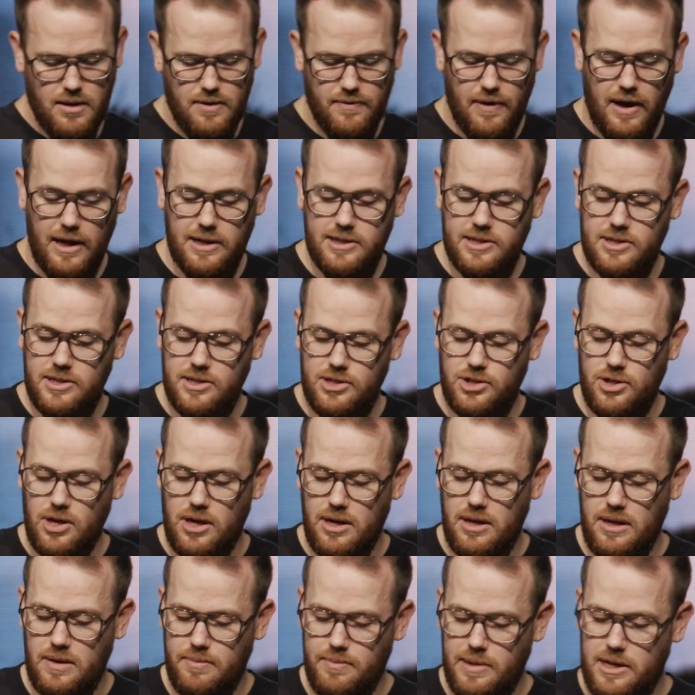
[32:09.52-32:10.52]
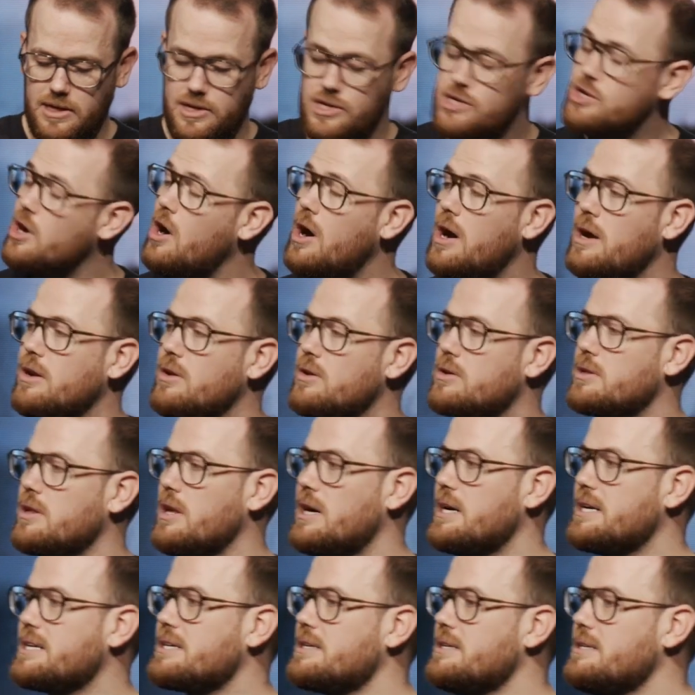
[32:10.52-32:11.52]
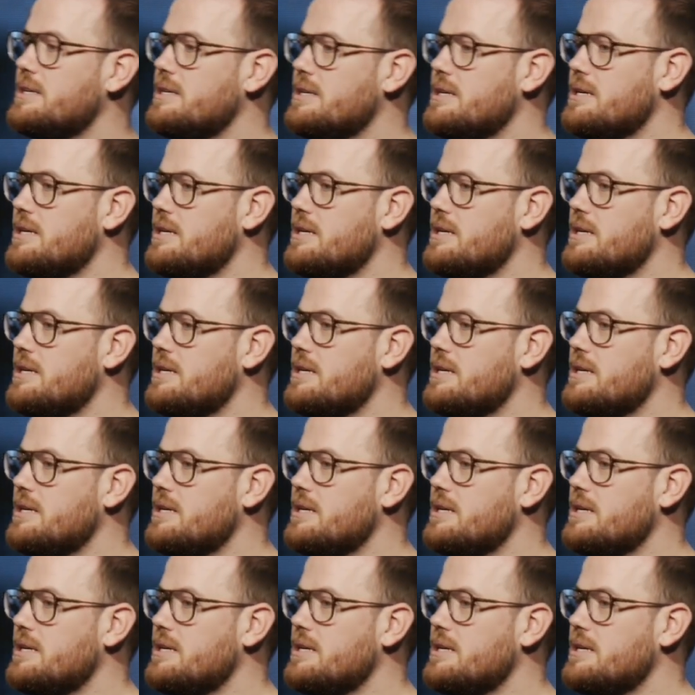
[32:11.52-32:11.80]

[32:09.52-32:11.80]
For us, this journey, me and Ashari look like